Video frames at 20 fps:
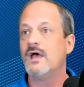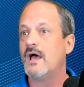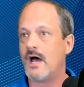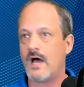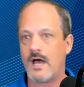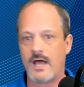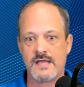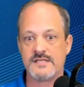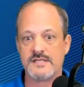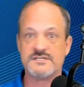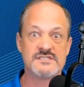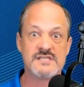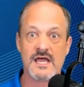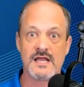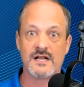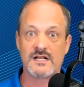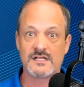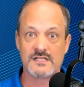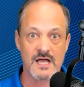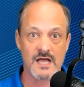I just
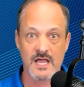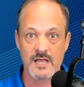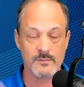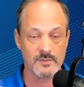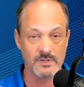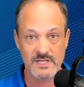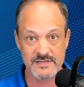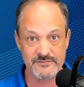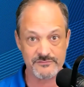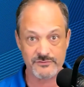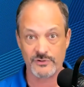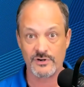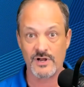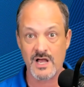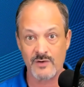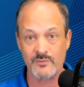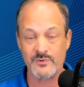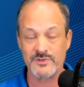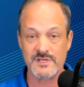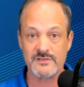had a client, believe it or
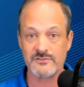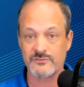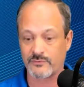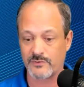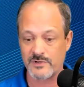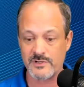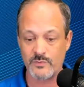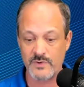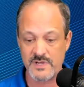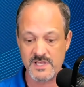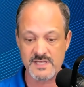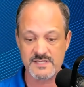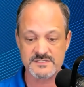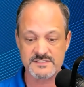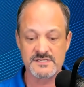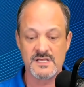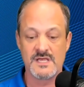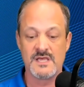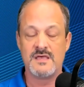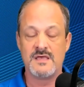not, within 3
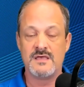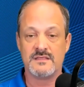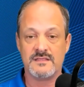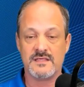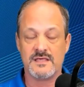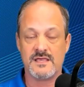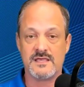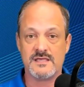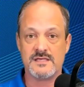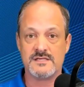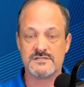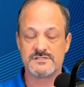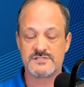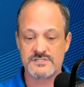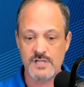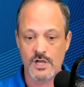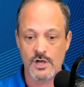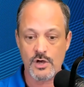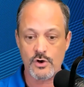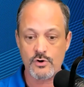weeks, the
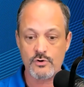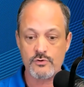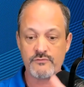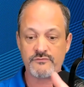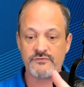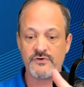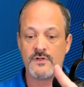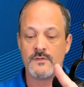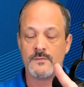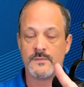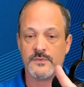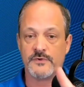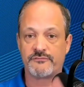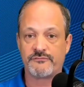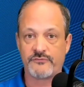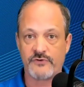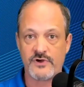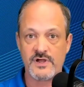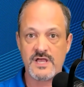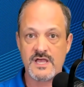stove, the
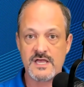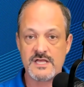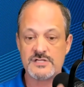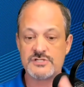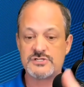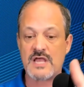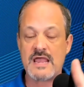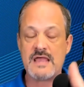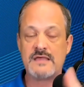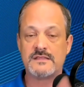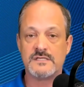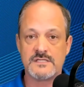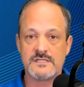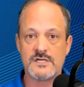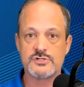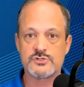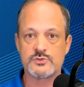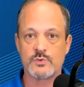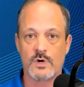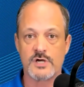fridge, and the
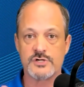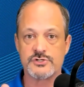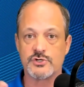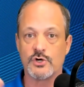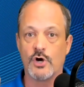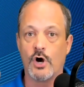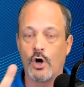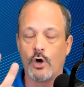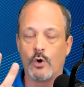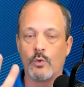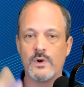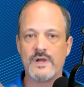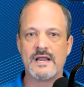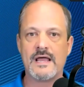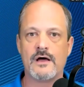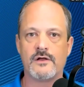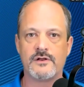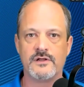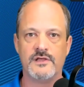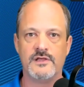dishwasher all went
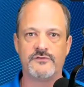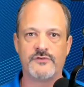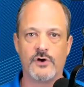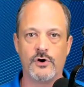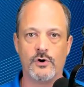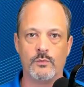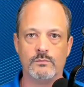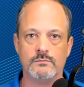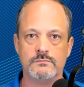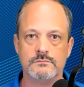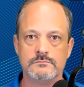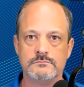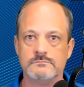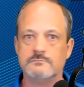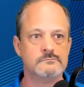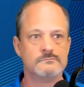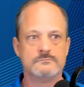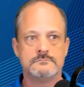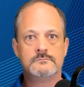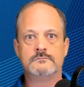out in his home
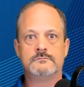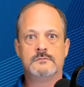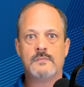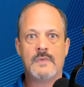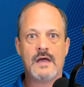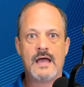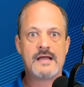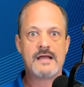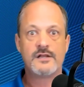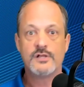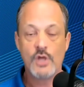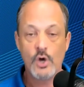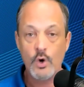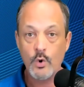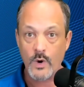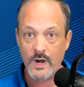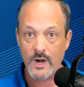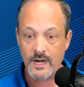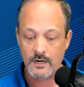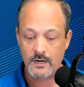out of
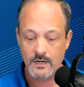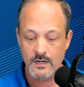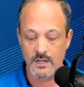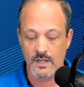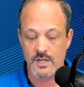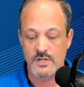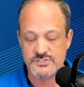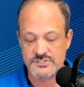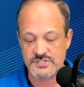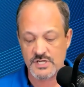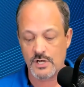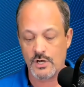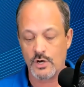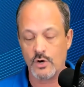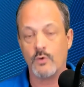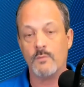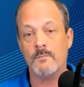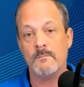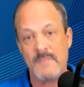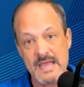nowhere.
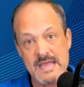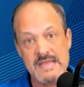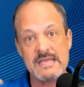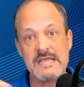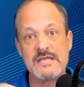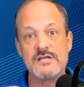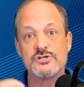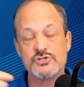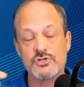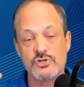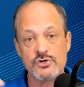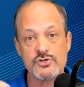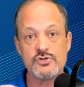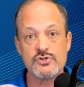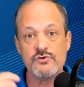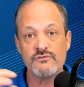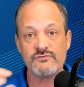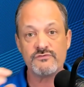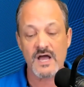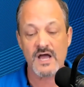So making sure
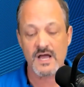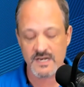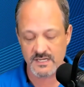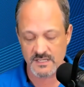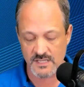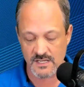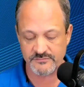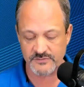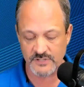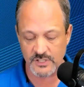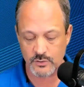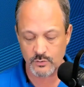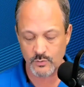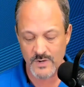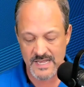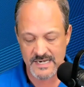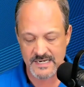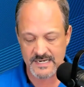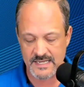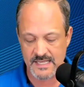you've got enough
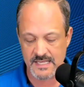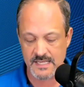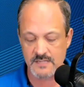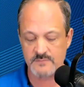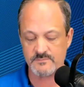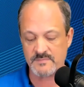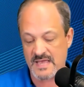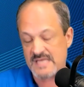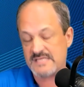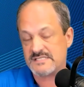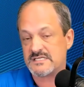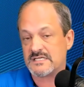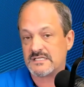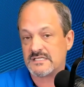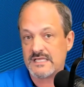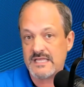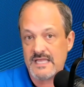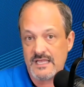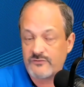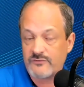liquidity,
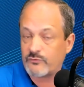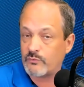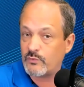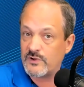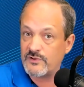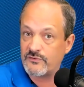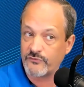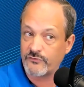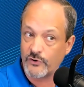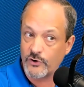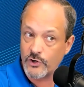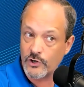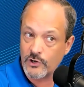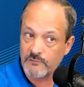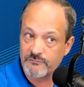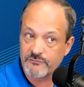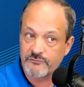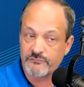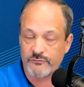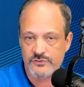basically it's
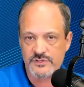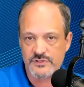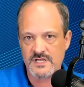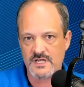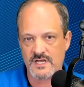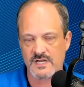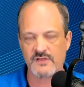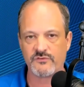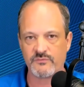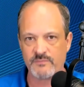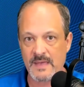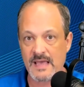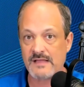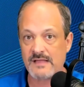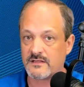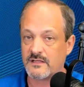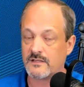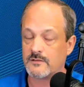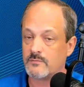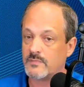reserves for the
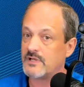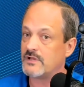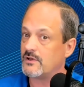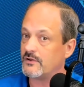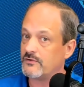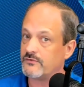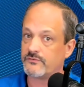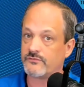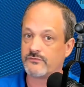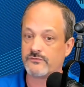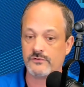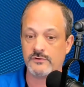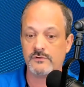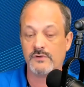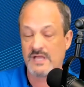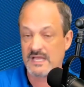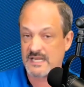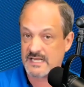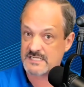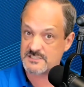unexpected, because
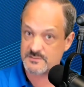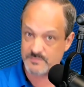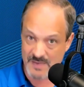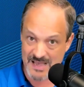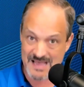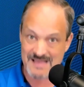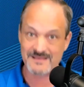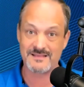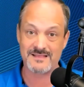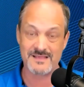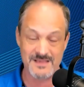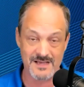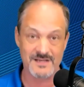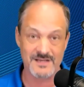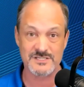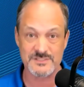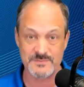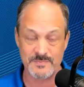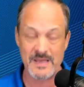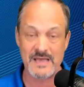you can expect the
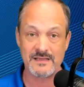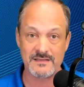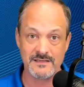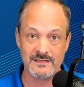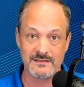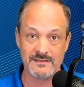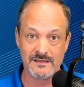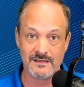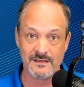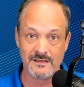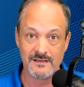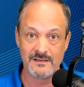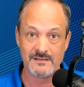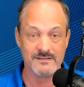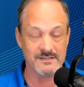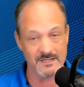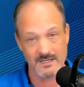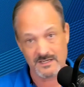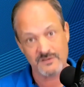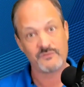unexpected.
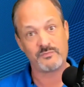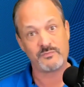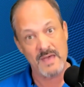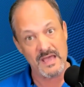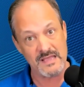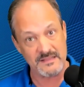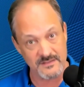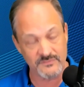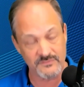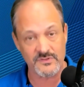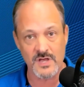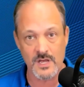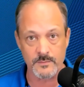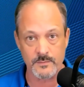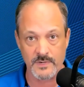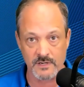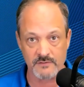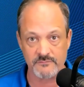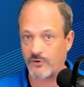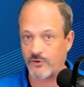The unexpected's
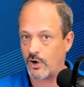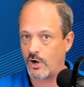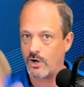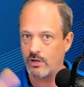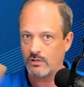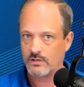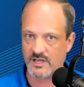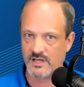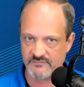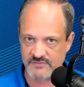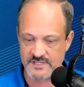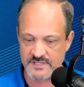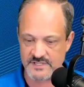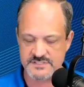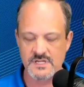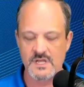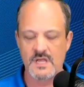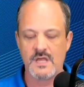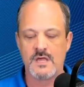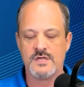coming for all of
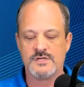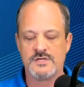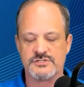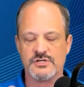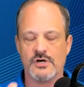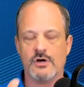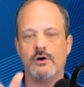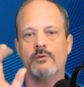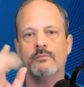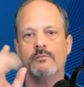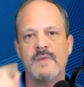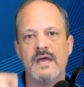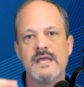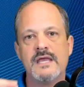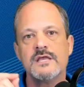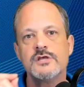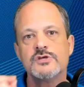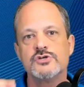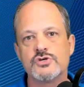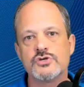us. So
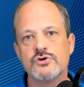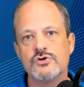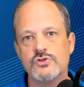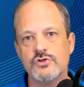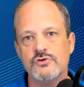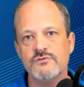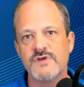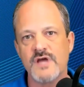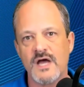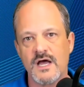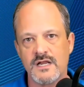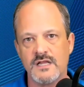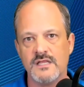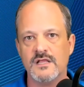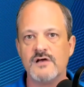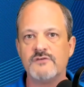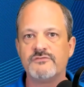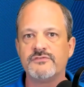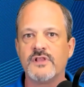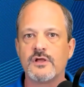making sure you've got
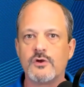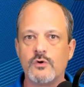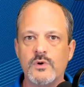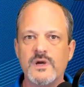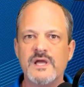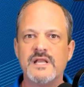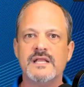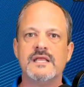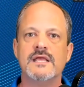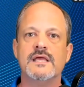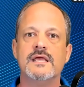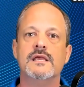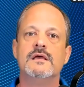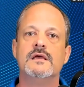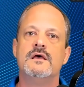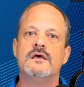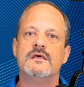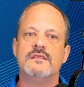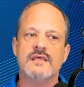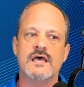enough liquidity
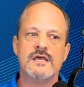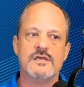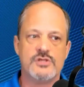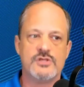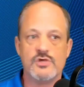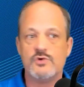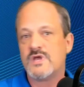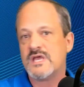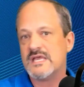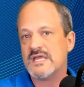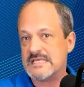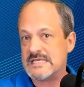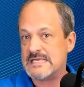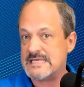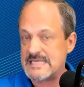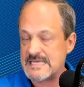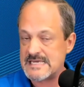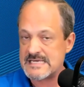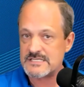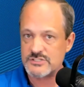that you can
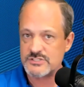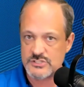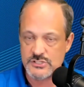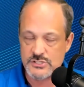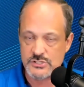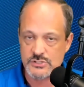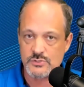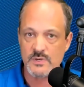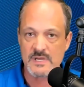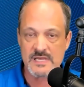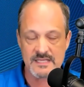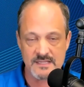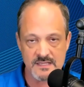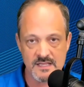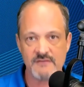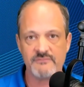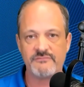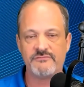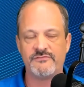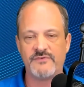get to
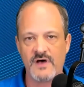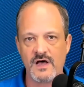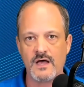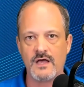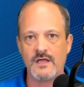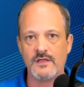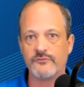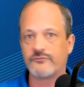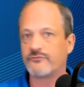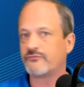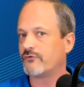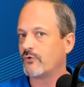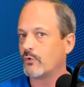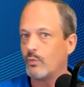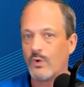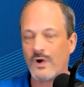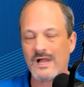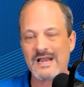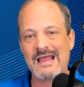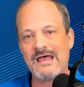enough funds for
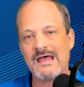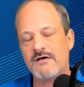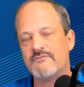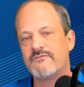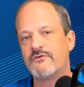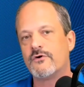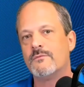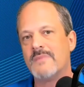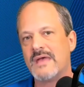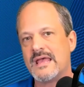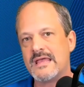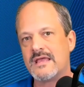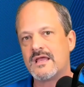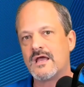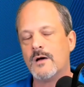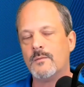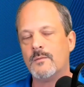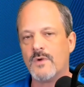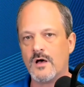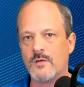whatever may
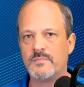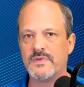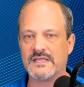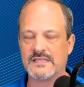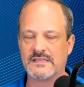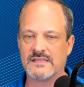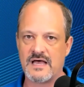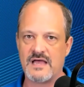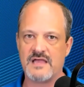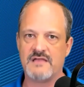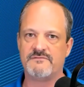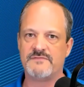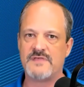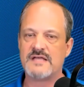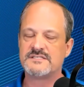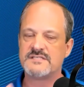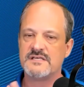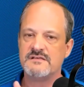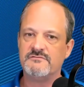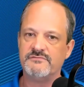come up in life.
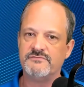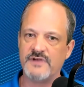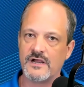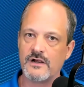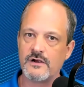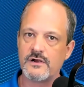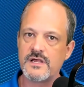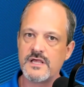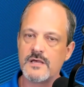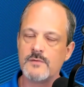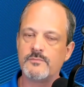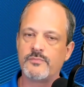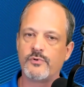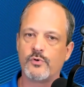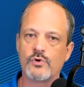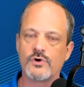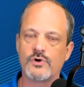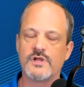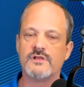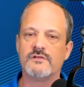That's a very
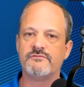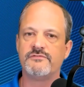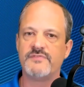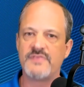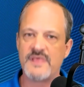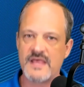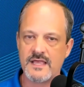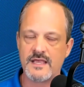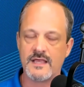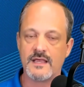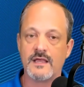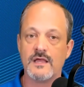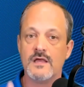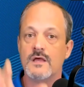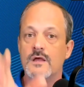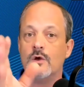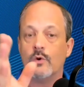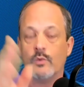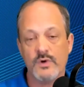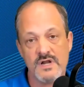important thing.
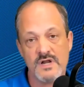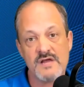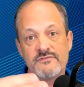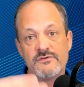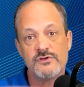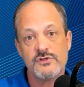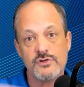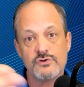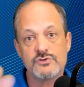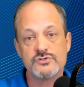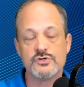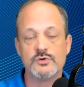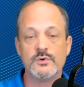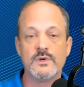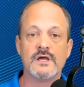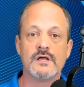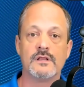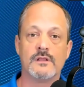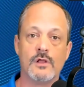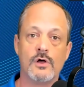Whenever you're
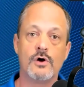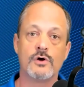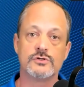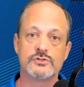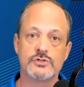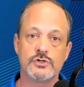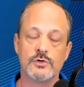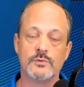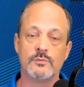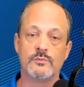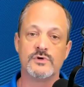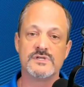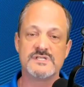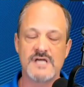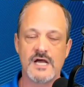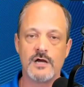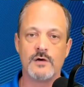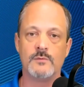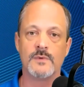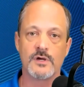doing a long-term
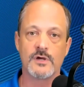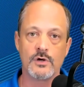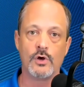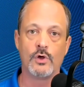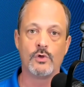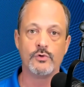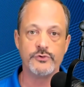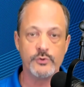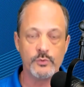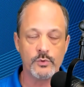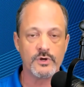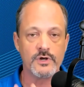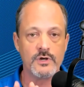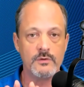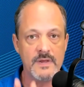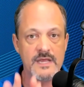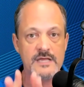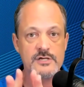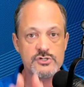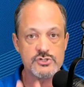retirement goal, you want to
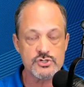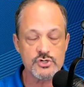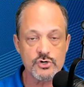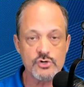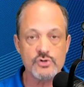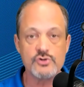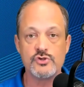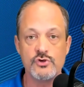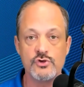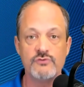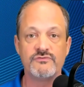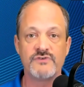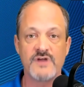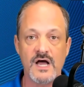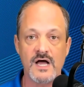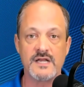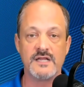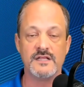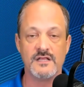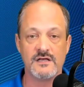make sure you've
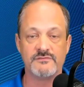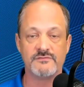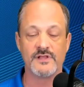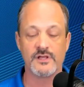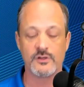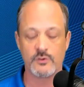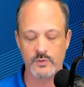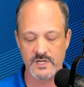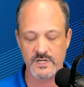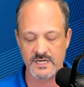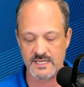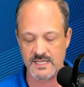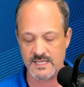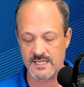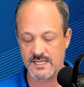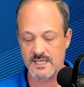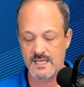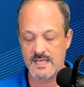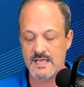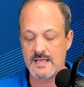got enough
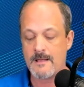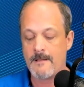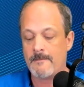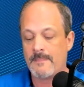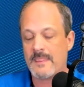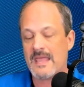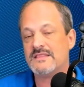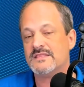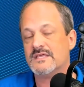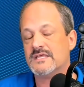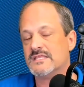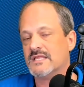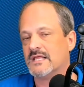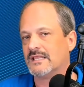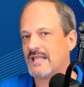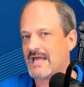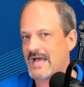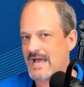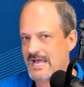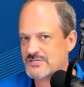liquidity. And then the
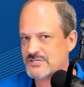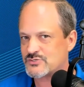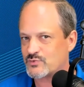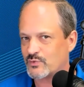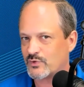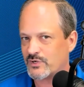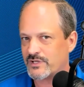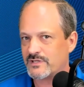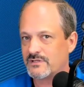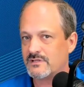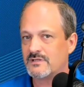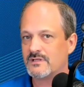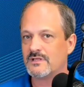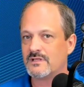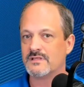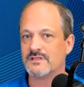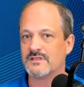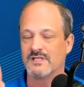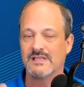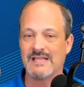last one,
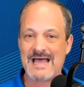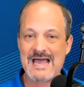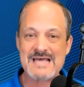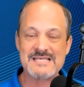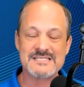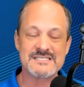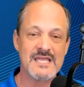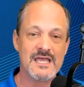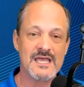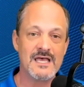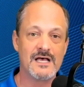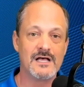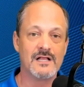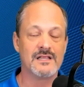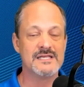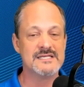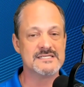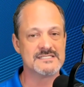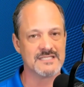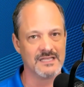the last
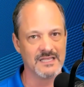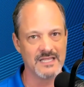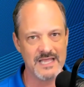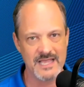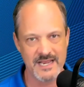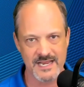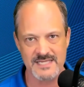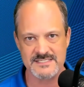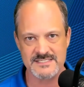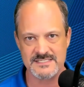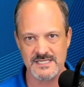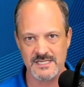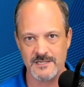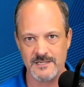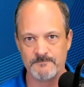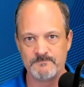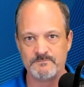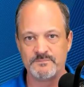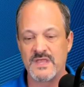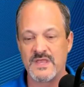L, is legacy.